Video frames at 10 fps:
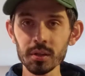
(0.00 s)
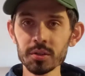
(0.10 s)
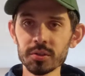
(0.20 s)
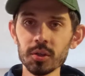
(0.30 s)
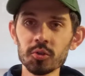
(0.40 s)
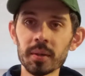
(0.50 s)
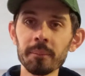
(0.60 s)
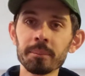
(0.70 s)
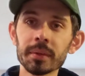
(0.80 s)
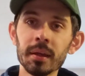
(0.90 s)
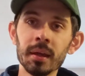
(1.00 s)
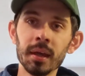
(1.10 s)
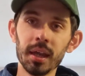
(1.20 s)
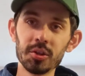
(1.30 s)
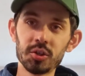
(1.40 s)
Excuse me.
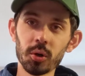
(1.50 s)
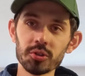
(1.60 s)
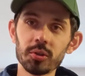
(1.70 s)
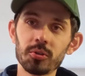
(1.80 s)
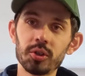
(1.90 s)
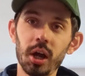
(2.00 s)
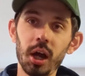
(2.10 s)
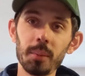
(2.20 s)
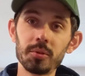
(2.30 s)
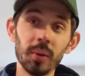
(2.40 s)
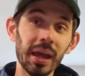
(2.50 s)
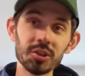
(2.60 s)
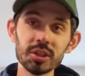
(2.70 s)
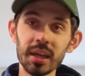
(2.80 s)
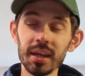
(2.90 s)
It is your sole job to
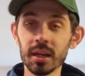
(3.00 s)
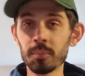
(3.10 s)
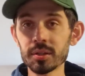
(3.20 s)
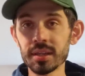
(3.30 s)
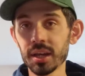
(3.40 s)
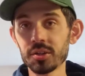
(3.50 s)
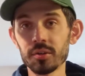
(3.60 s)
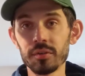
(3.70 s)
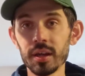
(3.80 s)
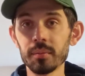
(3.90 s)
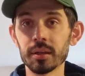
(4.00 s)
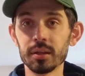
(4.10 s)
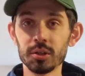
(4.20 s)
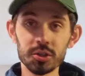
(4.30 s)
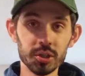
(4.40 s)
educate and protect your family,
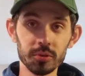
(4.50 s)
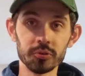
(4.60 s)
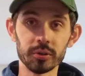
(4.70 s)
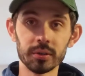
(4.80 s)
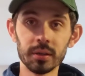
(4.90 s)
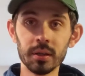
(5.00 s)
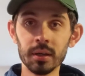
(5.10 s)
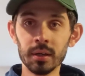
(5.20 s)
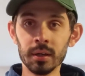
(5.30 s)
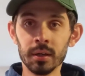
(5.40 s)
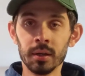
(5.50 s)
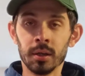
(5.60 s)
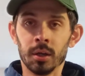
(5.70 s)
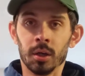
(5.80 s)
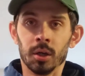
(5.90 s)
your children.
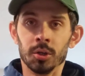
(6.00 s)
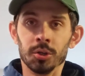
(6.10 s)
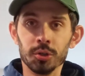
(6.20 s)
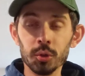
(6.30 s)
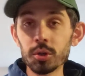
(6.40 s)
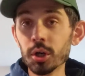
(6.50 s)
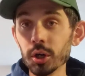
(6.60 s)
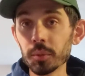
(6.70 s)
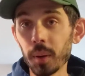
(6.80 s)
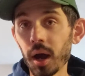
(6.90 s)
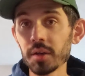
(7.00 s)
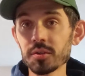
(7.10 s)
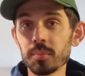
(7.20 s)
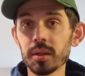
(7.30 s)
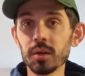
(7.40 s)
You could
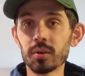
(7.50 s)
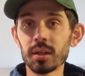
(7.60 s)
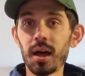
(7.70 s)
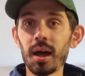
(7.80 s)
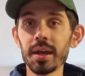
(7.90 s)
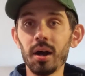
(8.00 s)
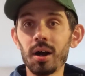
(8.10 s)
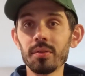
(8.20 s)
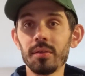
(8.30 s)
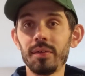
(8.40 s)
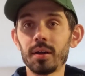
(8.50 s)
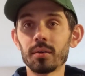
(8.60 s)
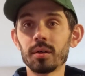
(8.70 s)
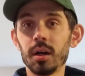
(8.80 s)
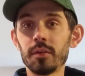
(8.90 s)
possibly rely on the
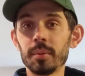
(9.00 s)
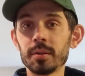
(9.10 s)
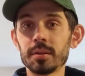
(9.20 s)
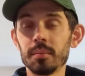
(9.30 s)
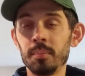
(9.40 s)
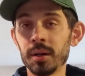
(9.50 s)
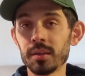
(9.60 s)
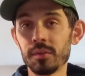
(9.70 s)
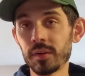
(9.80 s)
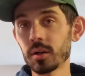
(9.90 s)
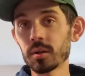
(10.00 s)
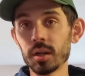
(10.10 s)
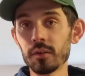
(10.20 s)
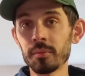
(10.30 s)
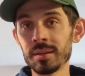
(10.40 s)
federal government, but the federal
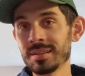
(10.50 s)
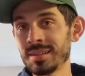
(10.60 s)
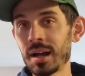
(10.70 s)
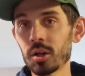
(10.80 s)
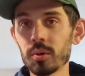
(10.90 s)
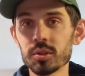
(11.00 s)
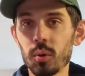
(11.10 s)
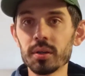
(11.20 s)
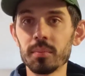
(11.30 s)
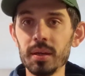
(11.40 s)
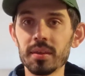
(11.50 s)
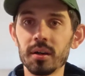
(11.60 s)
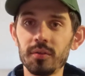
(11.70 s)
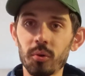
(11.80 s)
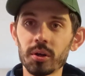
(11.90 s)
government is not always going to be
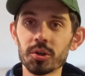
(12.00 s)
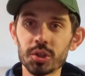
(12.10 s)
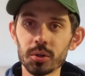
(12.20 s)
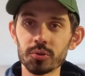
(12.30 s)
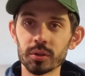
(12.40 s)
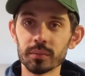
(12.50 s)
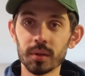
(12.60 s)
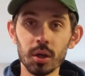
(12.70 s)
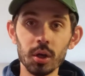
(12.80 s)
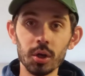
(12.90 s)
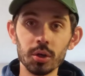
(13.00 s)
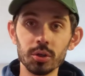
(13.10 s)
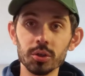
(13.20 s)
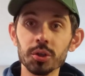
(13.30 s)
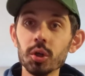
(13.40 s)
there for your children.
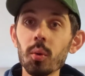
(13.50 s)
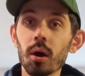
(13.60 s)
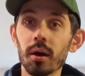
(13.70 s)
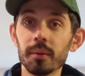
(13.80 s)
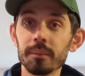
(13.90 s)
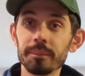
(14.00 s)
You are.